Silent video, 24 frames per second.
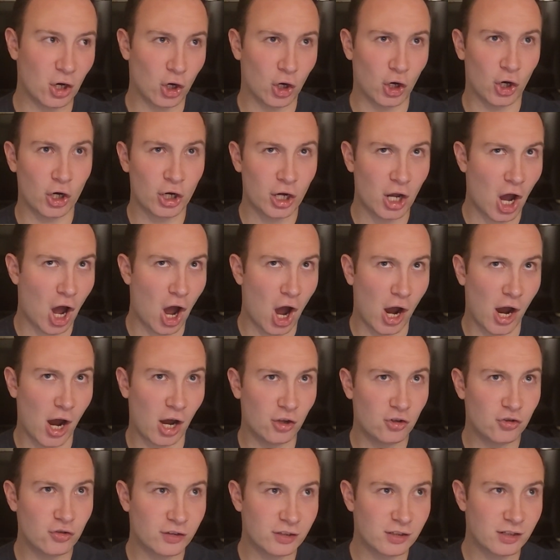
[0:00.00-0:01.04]
earn a
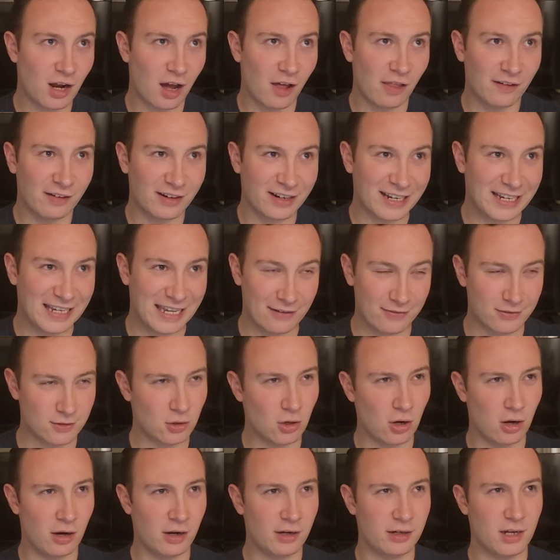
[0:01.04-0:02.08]
$100 gift
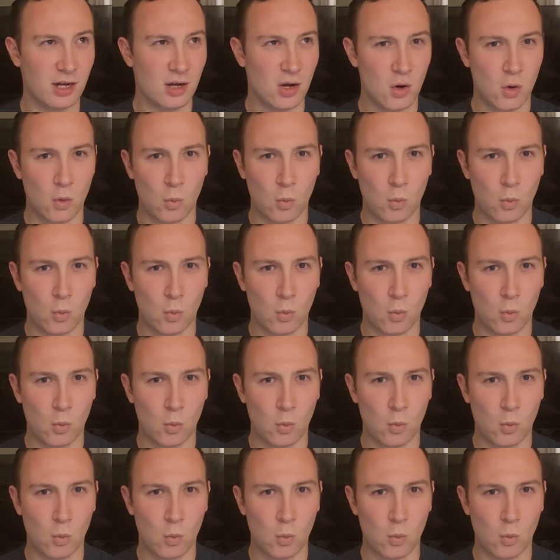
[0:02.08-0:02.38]
card